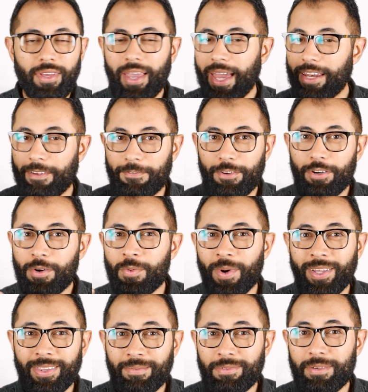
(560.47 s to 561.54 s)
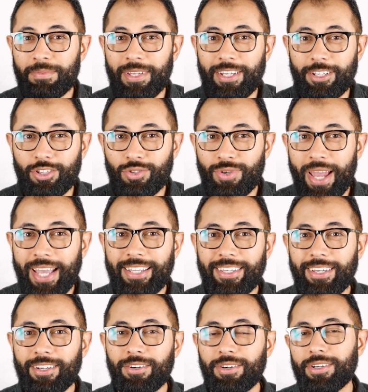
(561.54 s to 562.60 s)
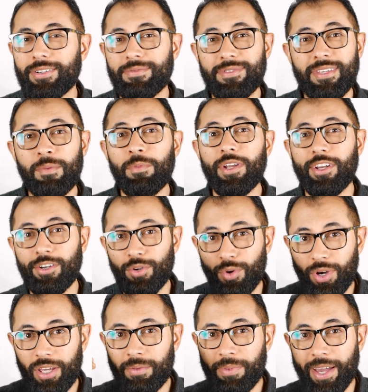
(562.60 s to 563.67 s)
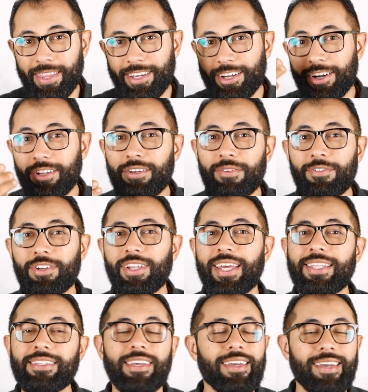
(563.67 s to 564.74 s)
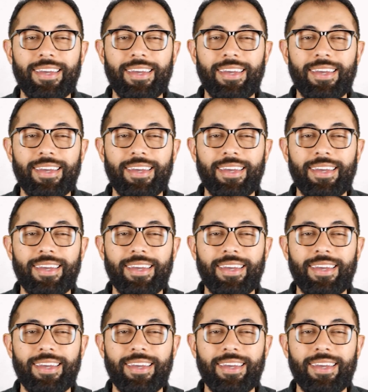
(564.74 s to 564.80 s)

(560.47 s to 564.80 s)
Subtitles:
and if you don't want them to be distracted or somewhat annoyed by the color of your lens,